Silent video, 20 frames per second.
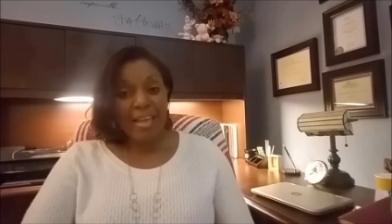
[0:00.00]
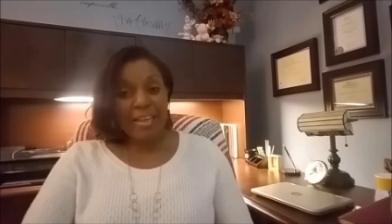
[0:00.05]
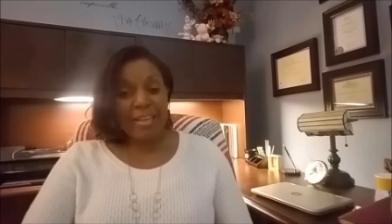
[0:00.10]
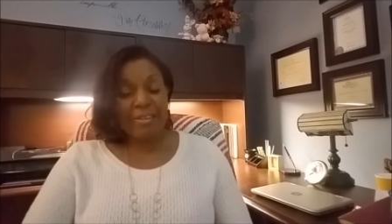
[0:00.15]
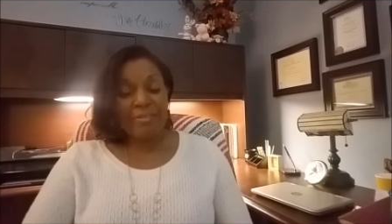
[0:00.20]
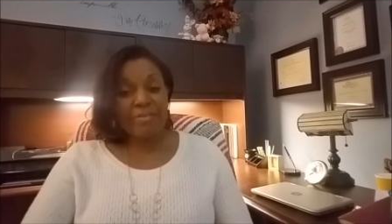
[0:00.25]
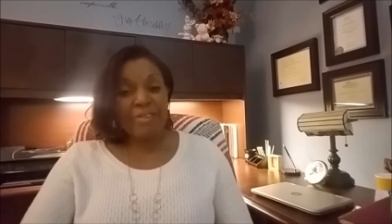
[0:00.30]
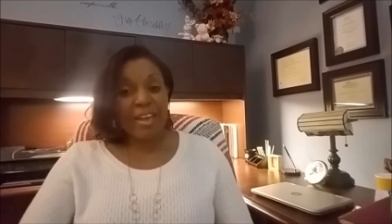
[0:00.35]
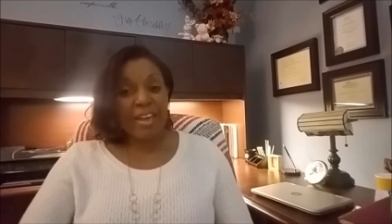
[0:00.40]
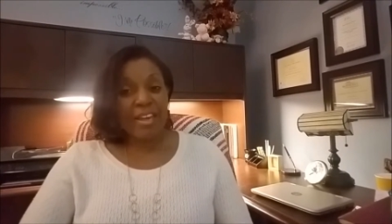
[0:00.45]

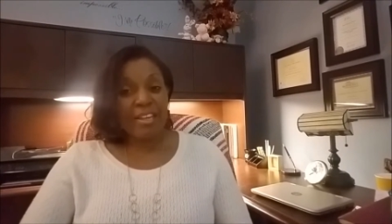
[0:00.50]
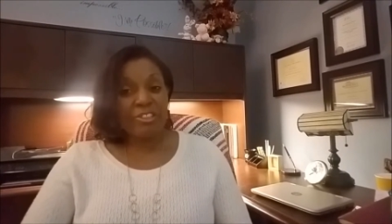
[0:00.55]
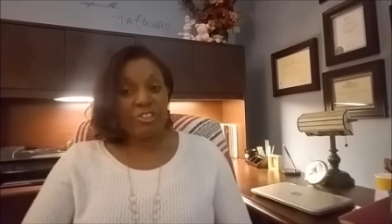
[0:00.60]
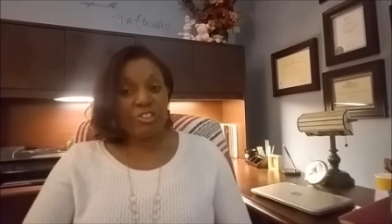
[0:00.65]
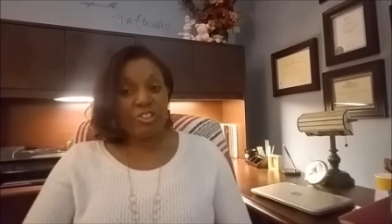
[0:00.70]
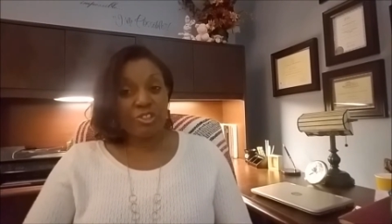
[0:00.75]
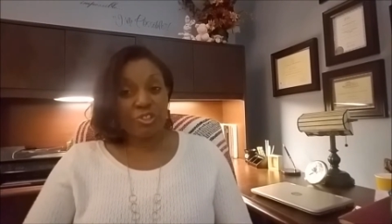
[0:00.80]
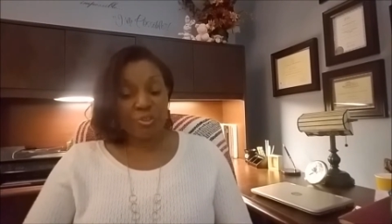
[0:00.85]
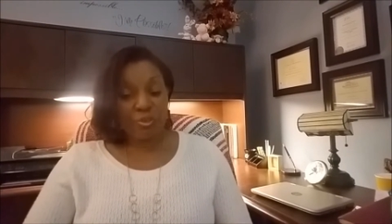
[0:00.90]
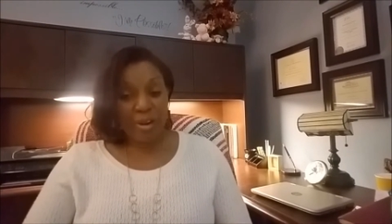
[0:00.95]
If a
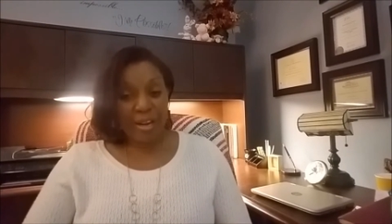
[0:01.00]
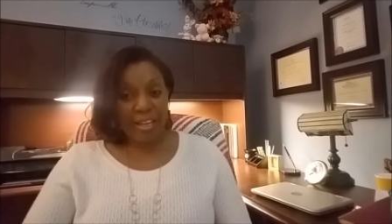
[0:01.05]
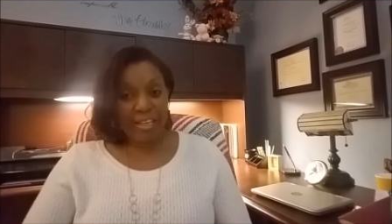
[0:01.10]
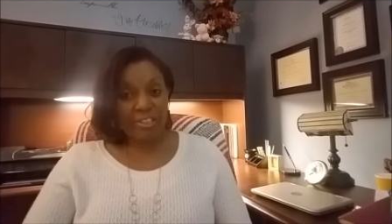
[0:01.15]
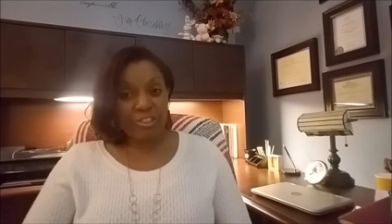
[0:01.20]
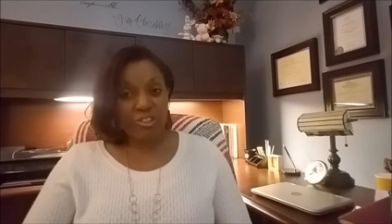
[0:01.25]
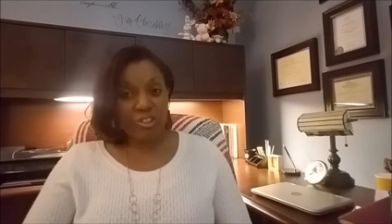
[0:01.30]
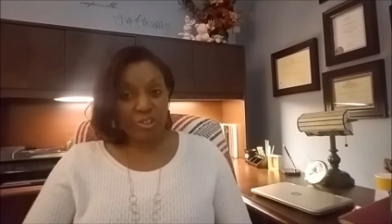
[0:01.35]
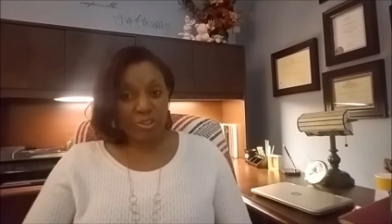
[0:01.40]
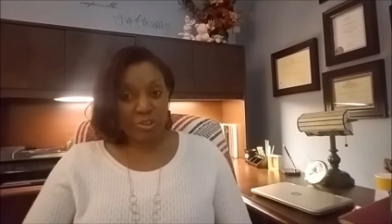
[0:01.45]

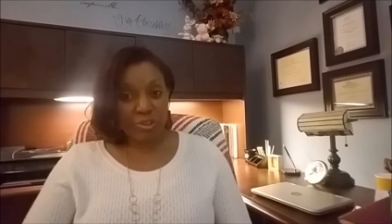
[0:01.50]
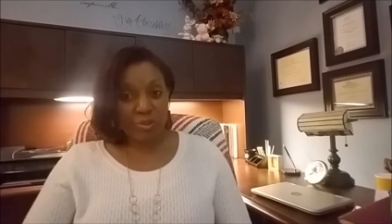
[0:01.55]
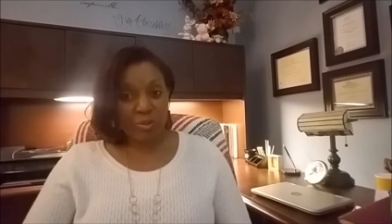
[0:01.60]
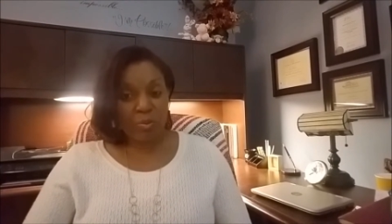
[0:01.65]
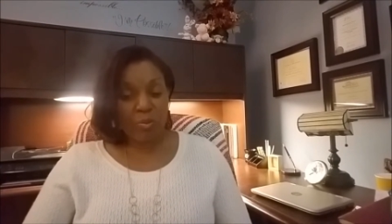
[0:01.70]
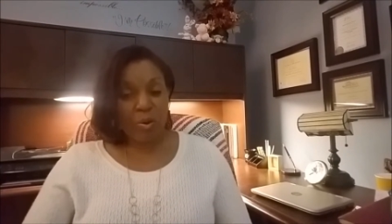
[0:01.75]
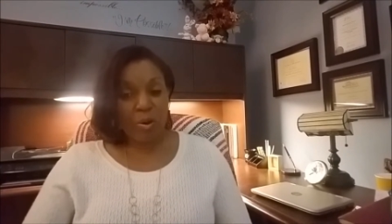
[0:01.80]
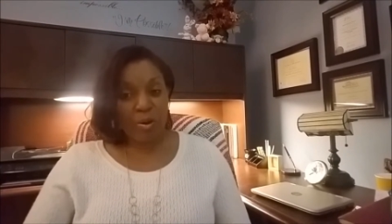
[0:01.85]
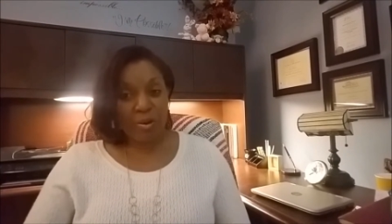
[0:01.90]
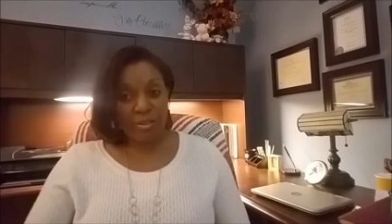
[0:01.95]
stranger
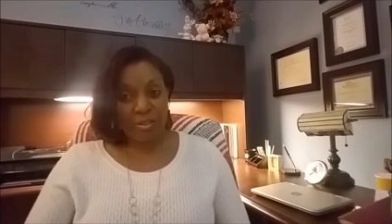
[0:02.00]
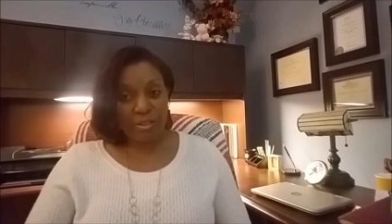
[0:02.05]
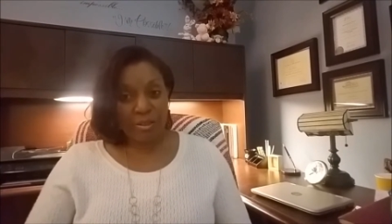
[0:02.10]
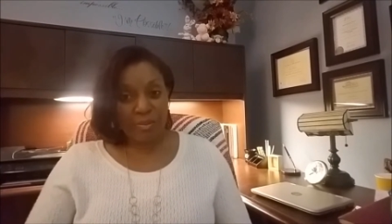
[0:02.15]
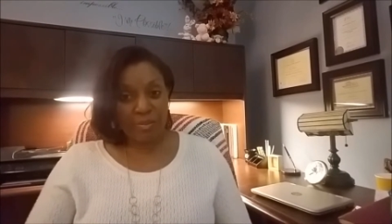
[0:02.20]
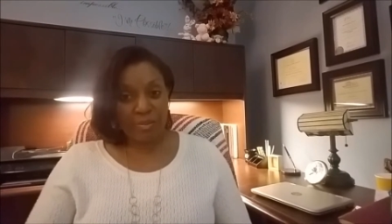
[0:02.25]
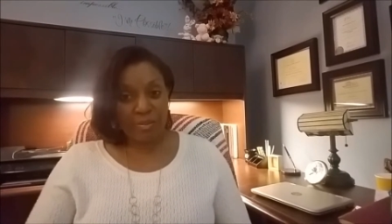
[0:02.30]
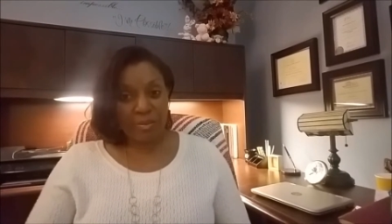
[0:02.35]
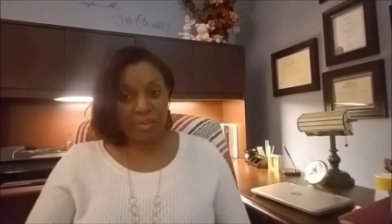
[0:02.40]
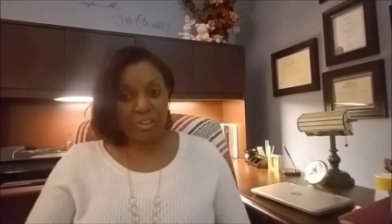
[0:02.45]
walks
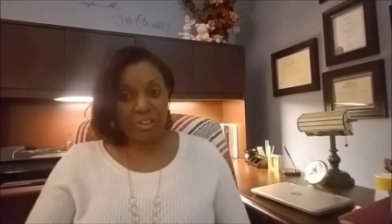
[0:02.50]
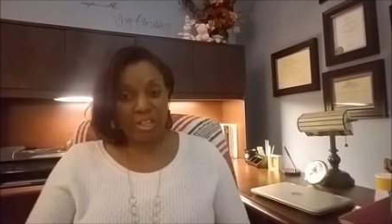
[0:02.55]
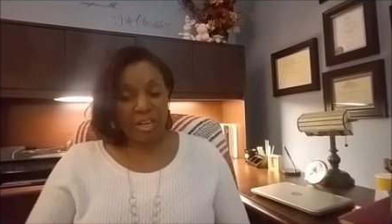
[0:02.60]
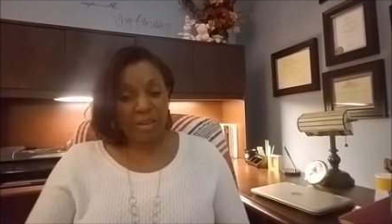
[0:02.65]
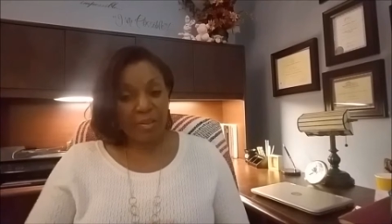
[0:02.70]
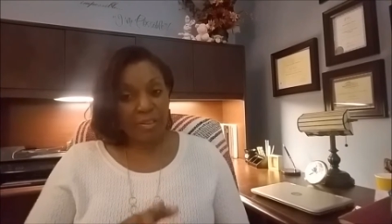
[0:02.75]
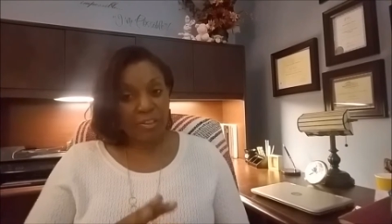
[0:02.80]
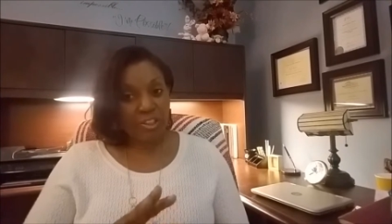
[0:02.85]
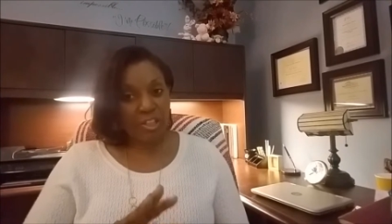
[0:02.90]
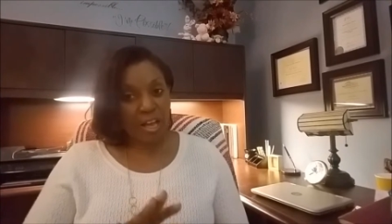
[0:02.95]
up to the
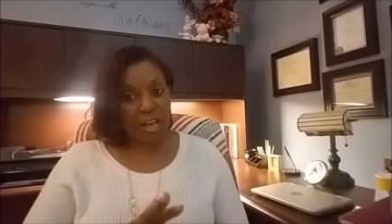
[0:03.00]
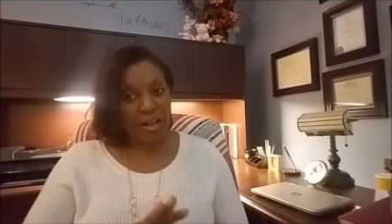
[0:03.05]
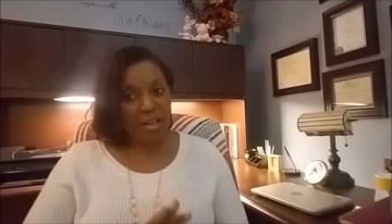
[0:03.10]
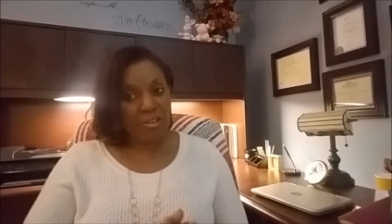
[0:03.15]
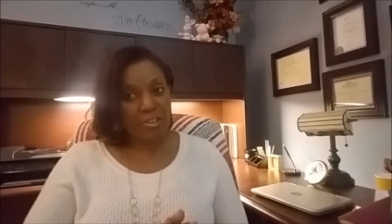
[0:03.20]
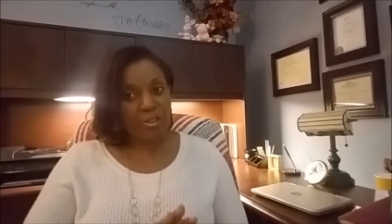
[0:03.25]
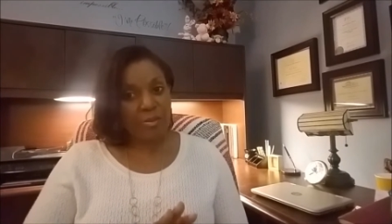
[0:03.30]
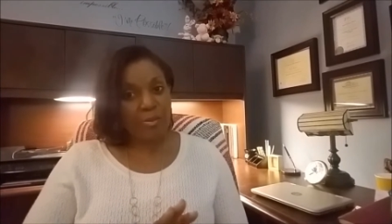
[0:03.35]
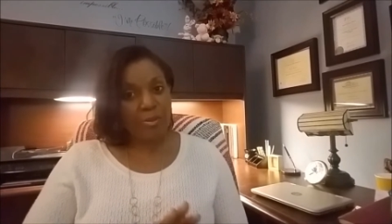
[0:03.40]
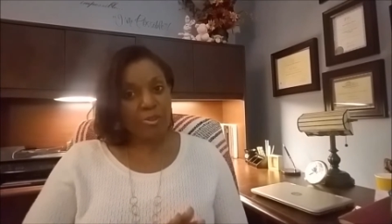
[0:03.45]
child
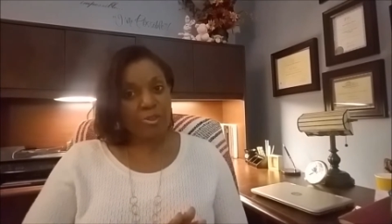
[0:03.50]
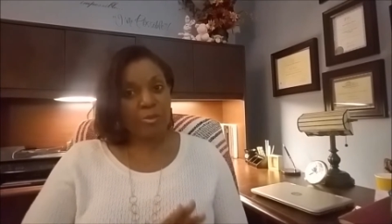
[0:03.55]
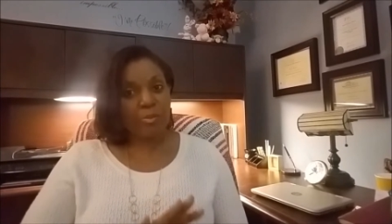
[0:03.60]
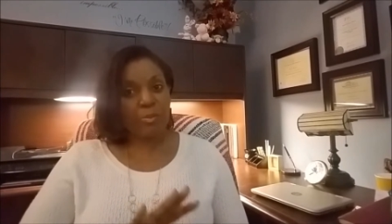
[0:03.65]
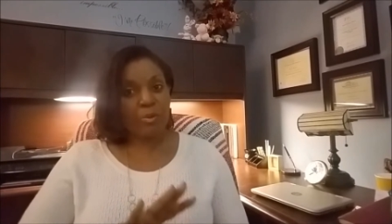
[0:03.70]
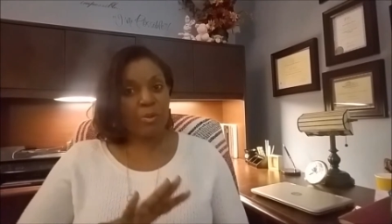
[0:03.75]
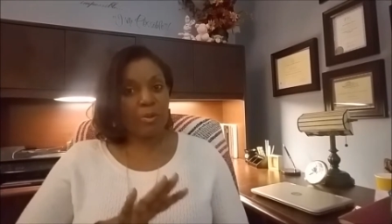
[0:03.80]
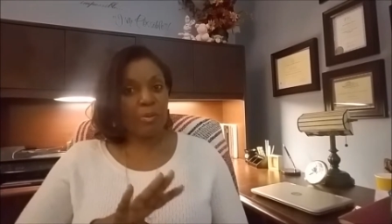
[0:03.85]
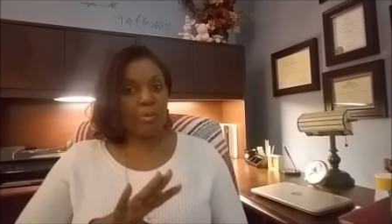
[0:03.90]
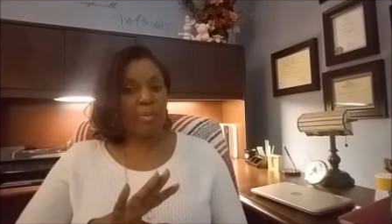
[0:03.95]
is supposed to
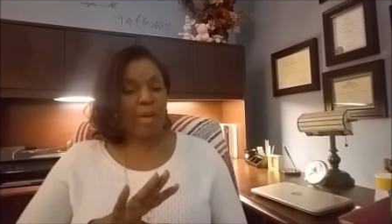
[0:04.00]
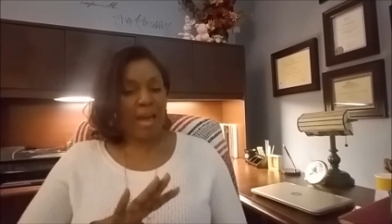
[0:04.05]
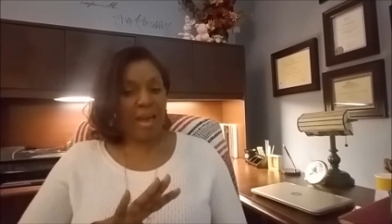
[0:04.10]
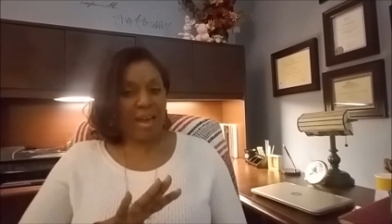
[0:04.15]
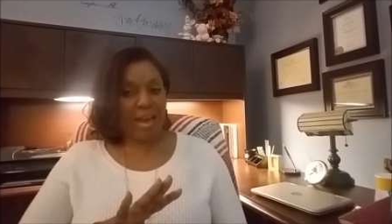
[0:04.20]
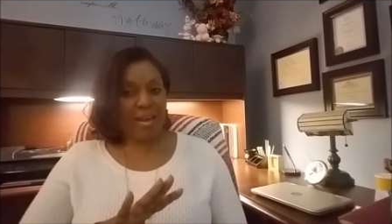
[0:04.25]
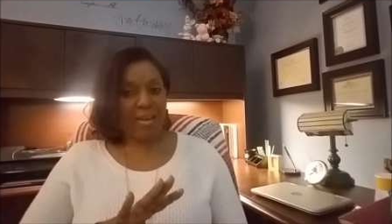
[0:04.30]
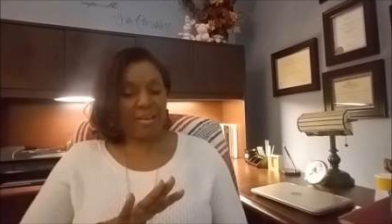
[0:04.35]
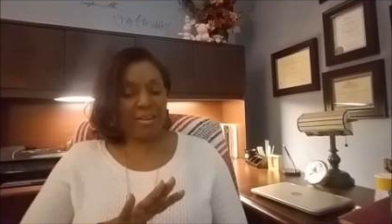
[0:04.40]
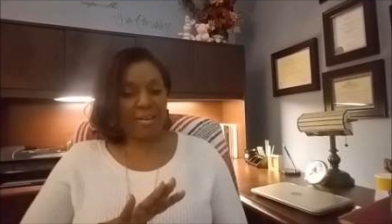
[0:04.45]
pull
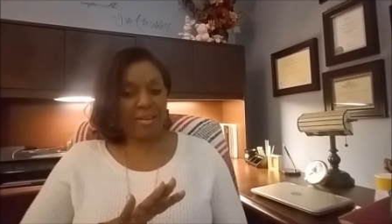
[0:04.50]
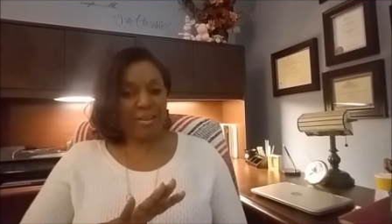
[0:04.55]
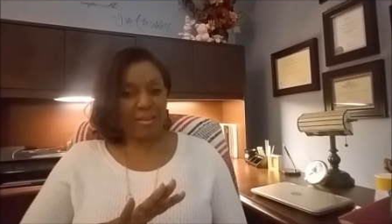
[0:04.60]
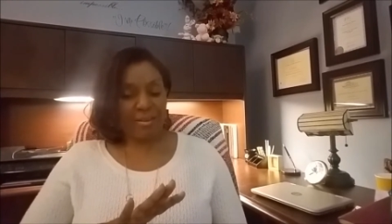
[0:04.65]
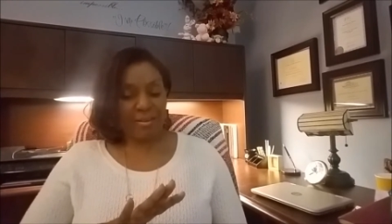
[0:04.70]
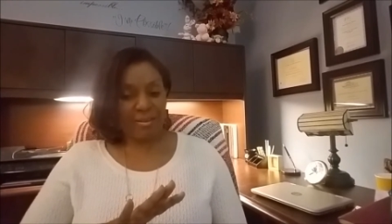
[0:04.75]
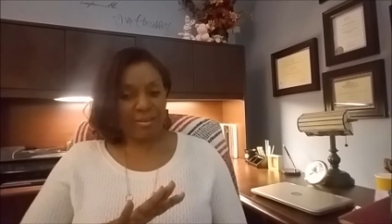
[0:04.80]
back,